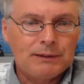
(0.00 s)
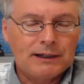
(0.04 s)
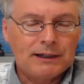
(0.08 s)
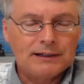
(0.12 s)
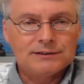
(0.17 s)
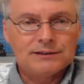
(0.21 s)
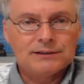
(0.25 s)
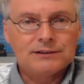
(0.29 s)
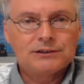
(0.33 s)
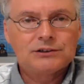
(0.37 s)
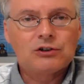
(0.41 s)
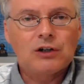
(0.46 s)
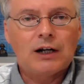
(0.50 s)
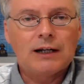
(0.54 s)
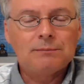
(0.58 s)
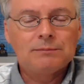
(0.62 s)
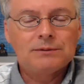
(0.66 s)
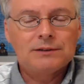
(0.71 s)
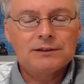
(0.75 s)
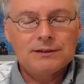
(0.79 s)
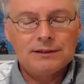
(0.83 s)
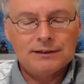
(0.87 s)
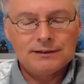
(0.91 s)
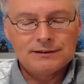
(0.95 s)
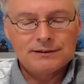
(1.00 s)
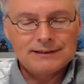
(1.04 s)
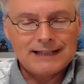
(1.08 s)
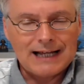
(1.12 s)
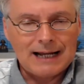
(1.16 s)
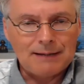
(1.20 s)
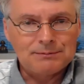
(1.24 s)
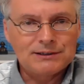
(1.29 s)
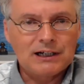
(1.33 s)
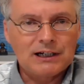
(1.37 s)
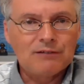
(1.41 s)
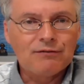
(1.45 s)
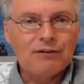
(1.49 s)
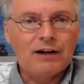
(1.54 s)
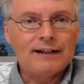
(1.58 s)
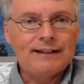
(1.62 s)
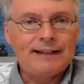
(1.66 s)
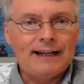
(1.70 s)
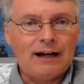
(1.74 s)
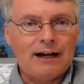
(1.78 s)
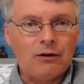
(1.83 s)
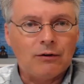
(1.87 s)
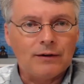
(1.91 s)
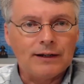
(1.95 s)
because it saps their
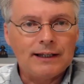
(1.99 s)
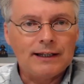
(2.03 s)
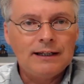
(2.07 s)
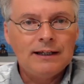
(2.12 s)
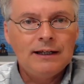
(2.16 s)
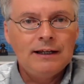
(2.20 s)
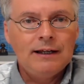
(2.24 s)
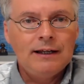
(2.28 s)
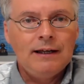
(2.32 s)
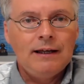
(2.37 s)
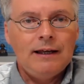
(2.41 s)
vitality,